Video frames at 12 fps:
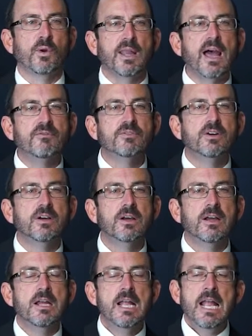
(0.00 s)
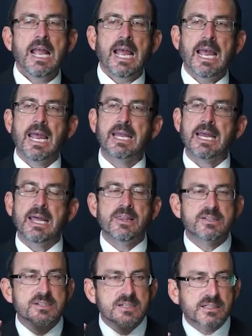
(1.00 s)
left. And, and
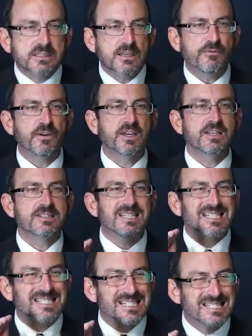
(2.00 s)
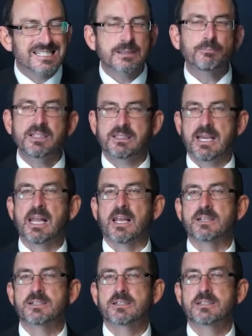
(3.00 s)
the significance is to simply tell
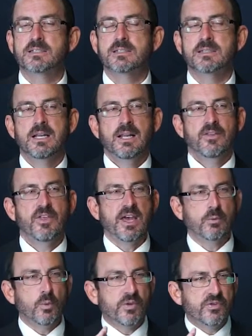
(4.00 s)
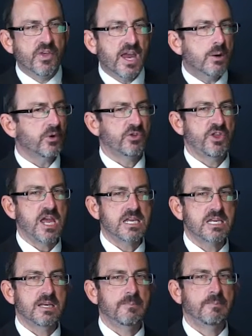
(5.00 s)
us that what they were
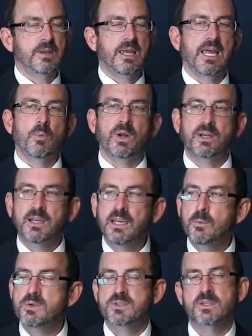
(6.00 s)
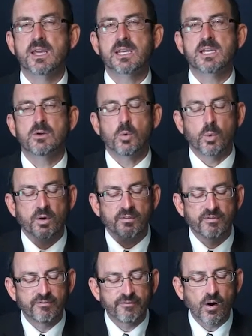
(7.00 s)
thinking and what he was thinking were
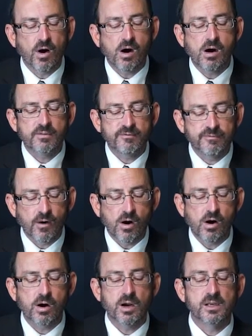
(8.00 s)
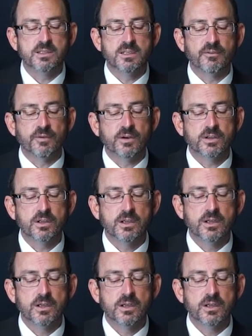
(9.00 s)
far, far different.